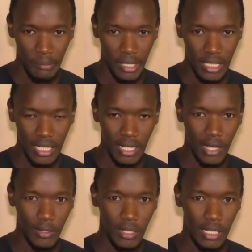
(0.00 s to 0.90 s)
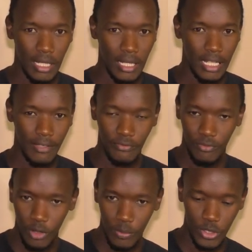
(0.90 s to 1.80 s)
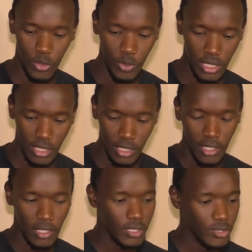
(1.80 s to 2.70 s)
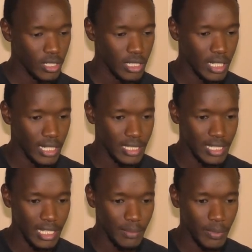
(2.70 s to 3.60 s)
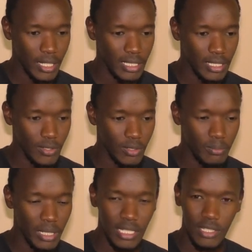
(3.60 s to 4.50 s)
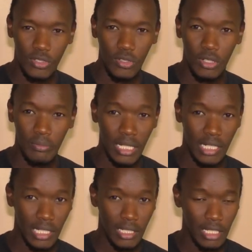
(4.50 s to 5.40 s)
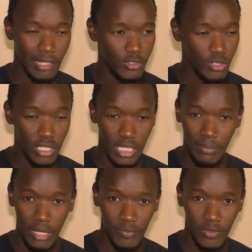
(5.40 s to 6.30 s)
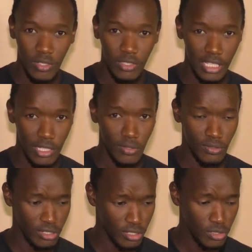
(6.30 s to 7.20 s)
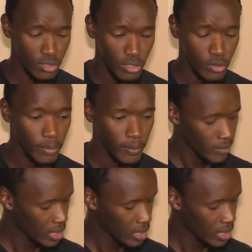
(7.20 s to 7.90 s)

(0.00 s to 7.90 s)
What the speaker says: But then I'll leave option one so that it can take place on Monday. So on Monday, if you don't see my video, just know it's YouTube